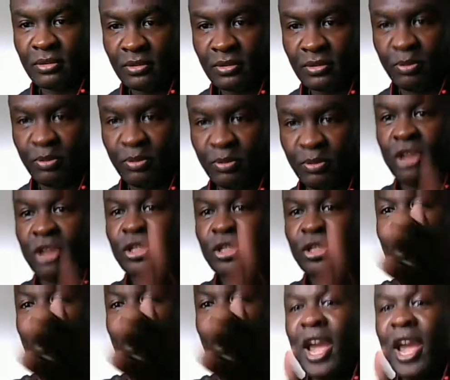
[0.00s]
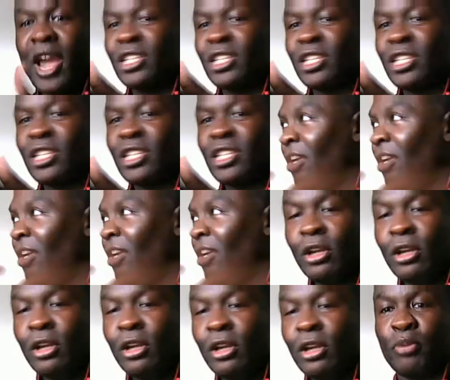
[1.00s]
Because Christ is not
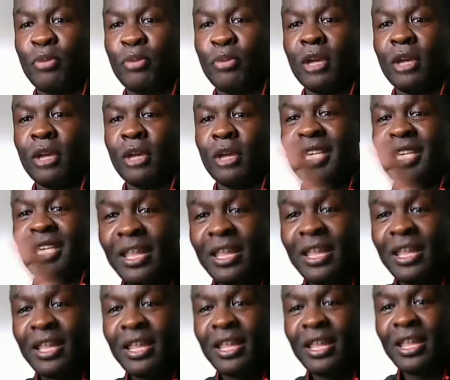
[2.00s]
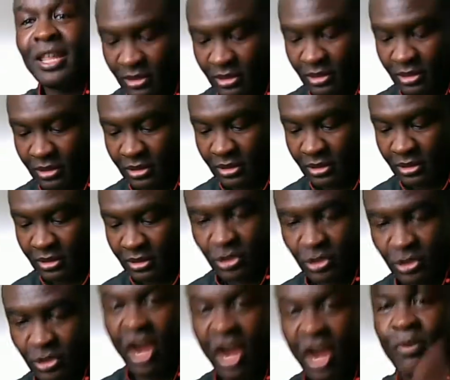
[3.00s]
here to bring them together.
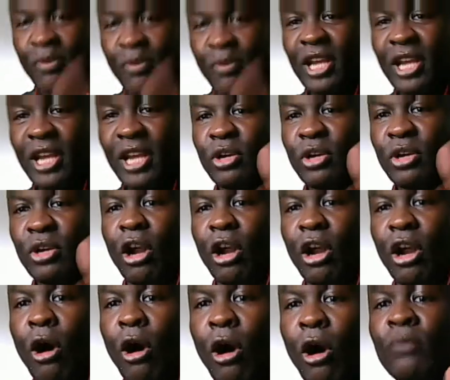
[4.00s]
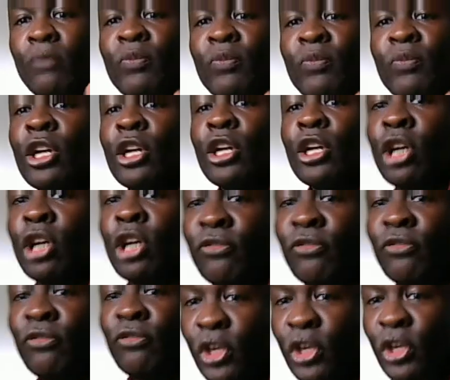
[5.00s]
So everybody doing their own
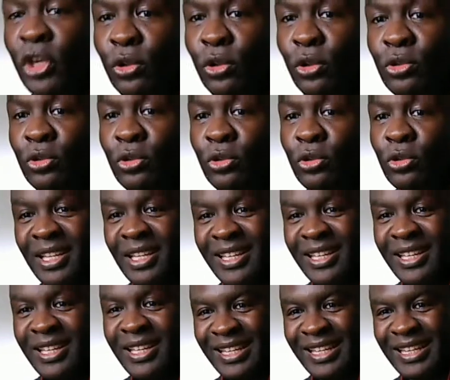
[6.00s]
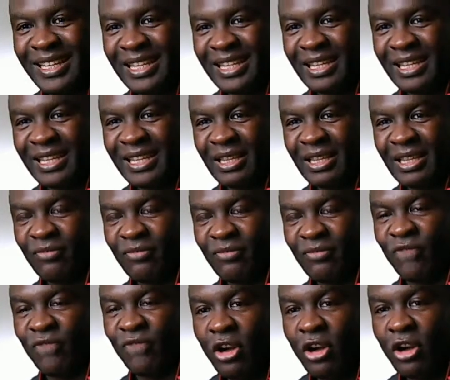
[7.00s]
confused
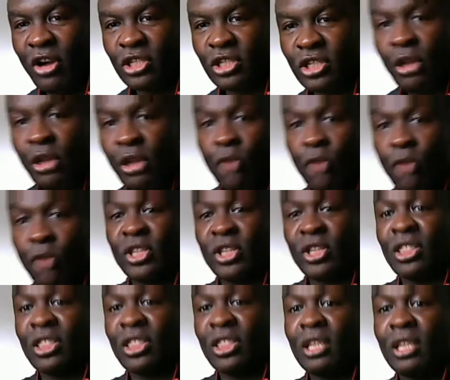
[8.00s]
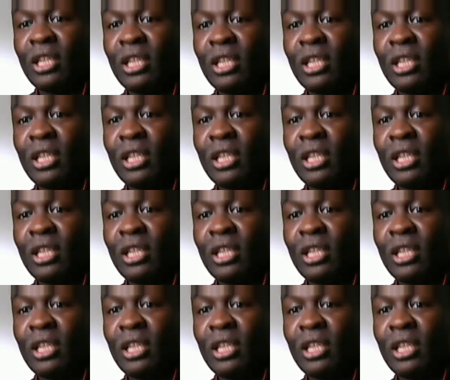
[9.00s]
version of what they think